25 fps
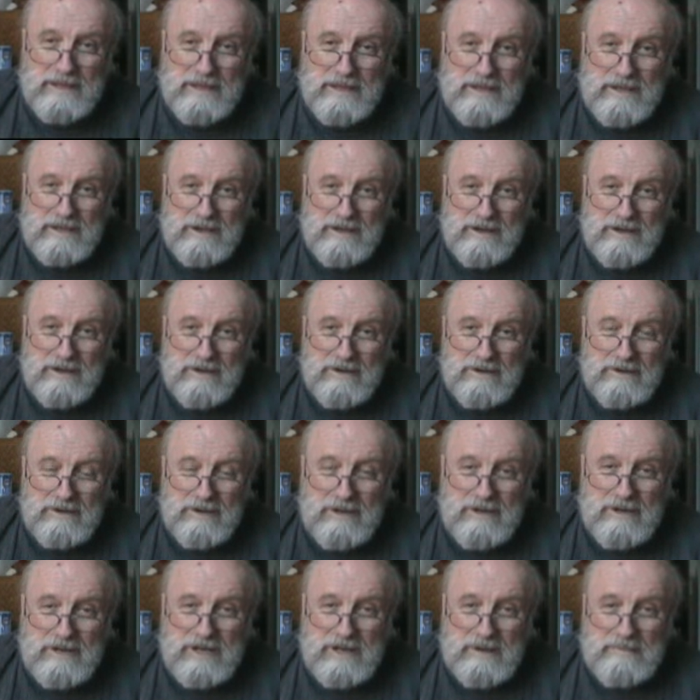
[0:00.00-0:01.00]
You know,
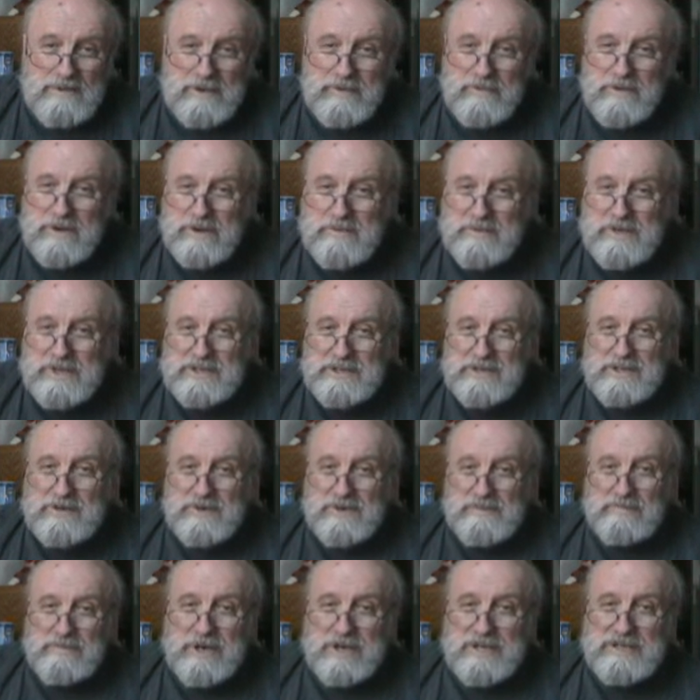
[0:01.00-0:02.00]
I mean, what do?
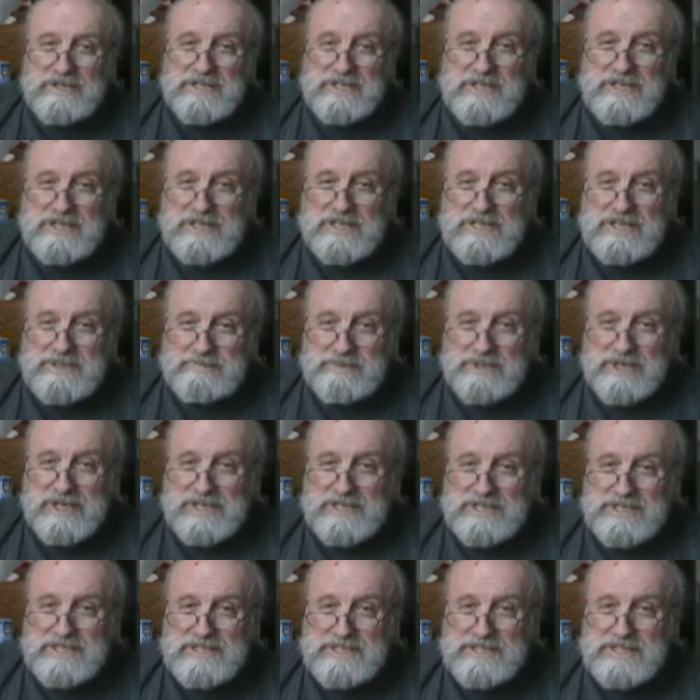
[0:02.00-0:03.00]
We march into these
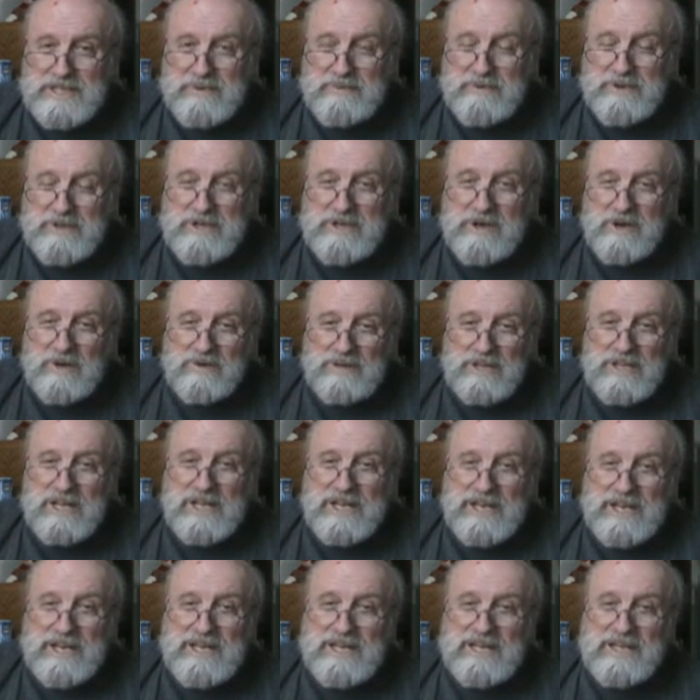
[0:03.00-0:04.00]
places and we don't
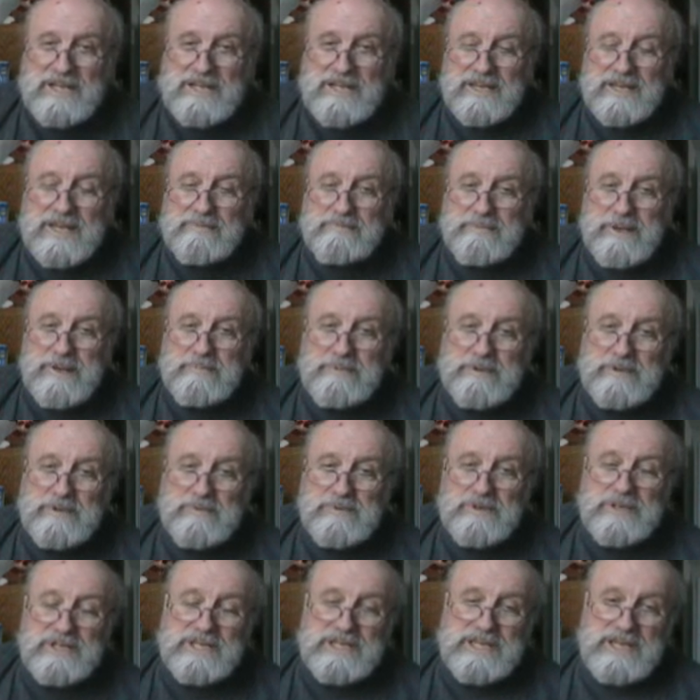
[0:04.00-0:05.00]
let any of the people who
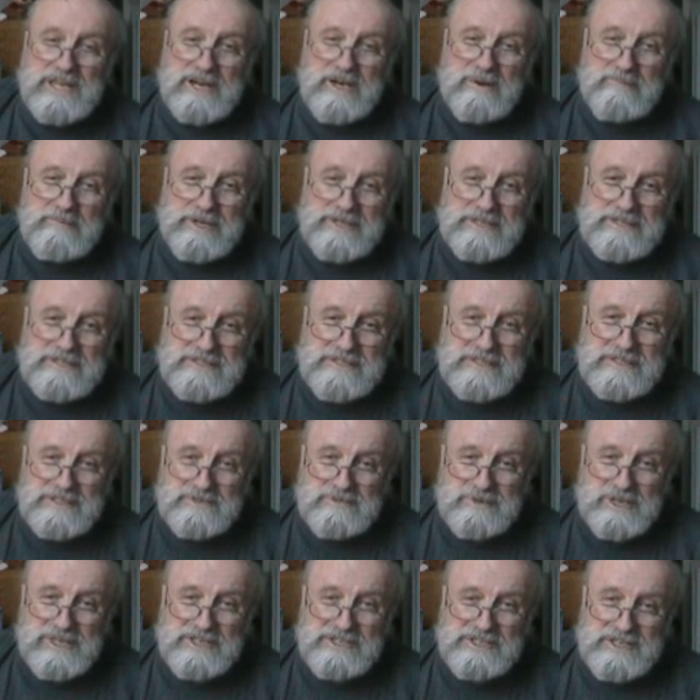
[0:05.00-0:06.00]
really care about the
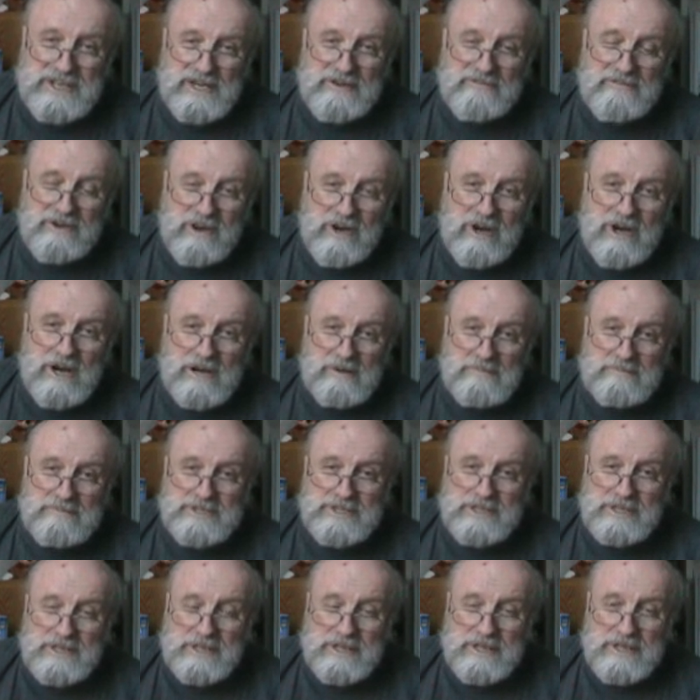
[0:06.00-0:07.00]
situation have
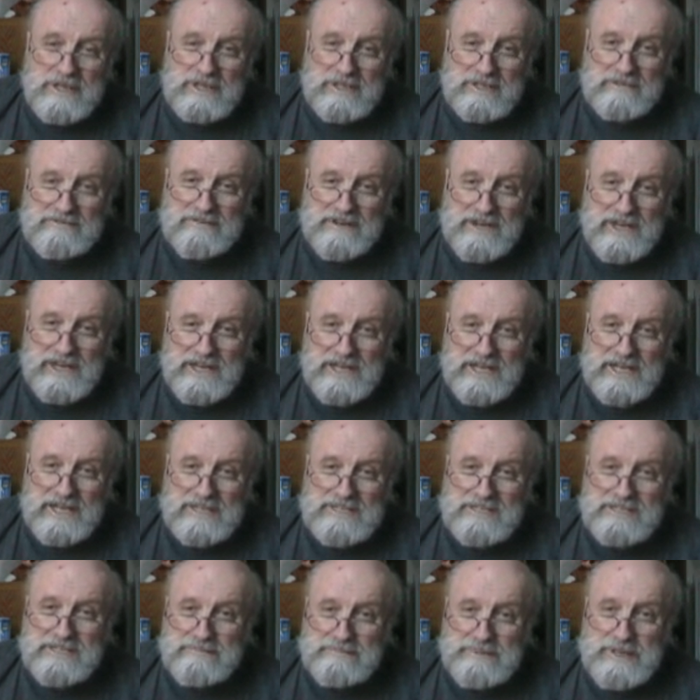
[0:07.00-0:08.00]
arms to fight
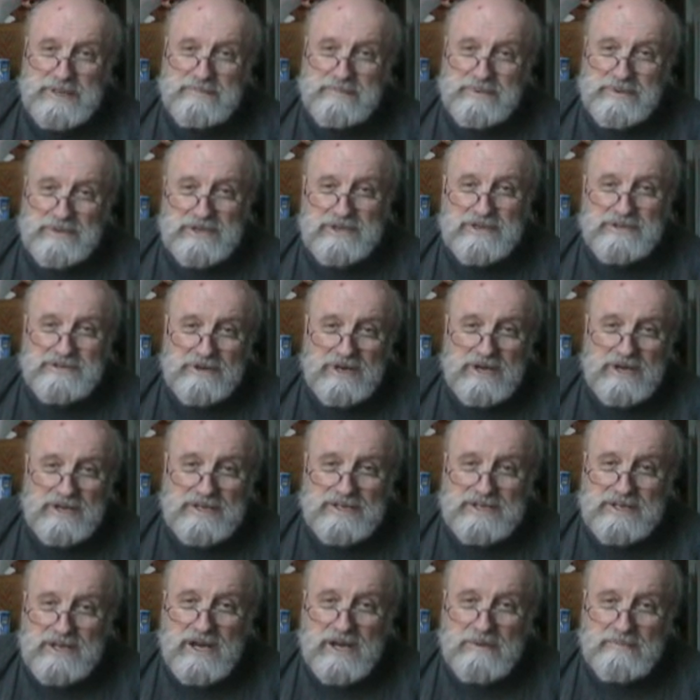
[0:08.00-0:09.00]
against the people that are trying to
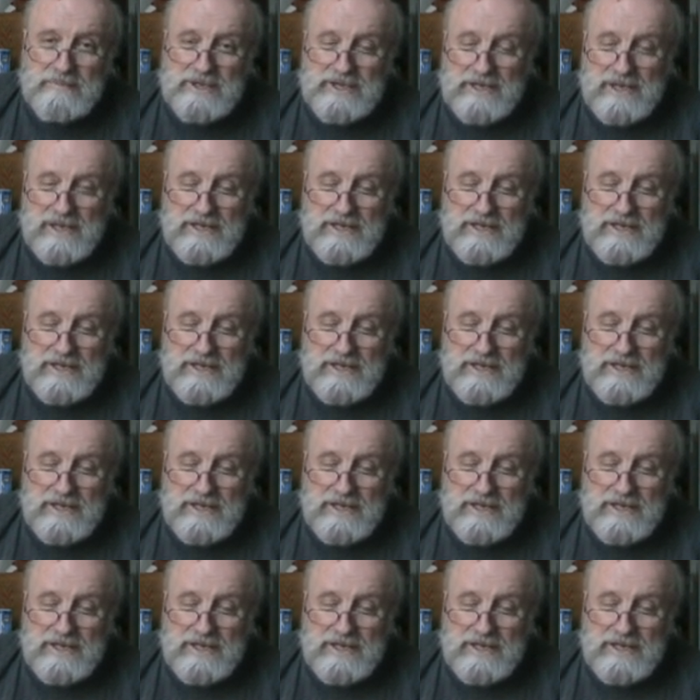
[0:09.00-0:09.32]
dominate